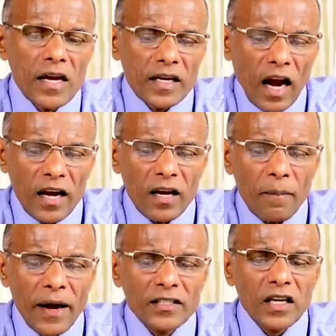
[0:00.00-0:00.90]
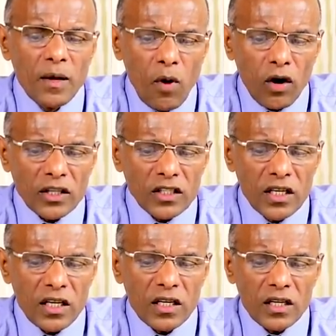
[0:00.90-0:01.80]
It undermines the
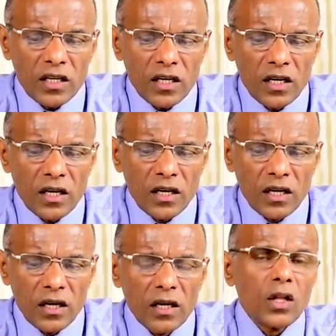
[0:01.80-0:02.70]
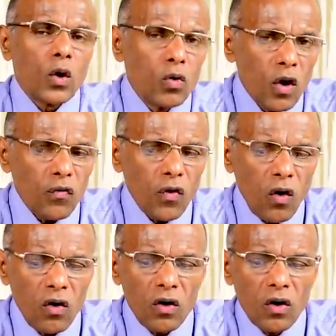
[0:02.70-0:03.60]
democracy, the rule of
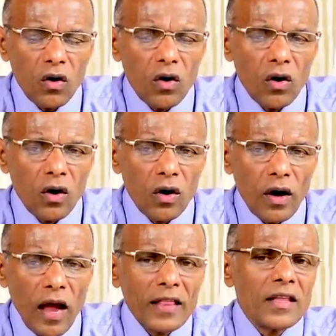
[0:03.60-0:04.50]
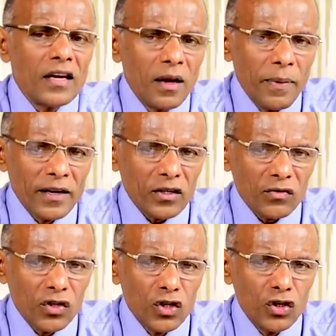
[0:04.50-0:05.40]
law, and the independence
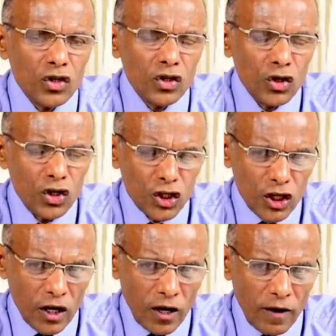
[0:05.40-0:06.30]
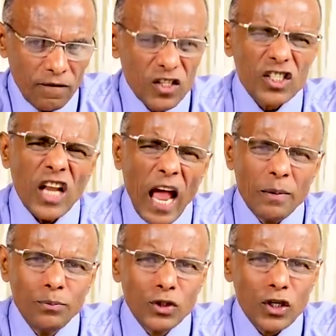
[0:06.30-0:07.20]
of the judiciary, which is
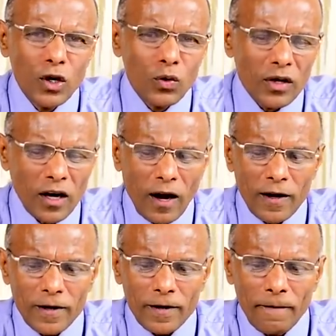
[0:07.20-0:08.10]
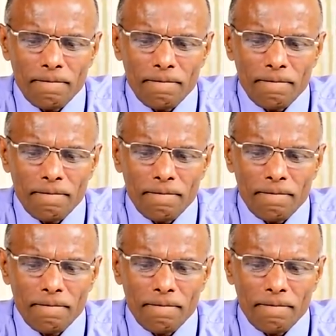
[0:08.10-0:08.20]
absolutely right.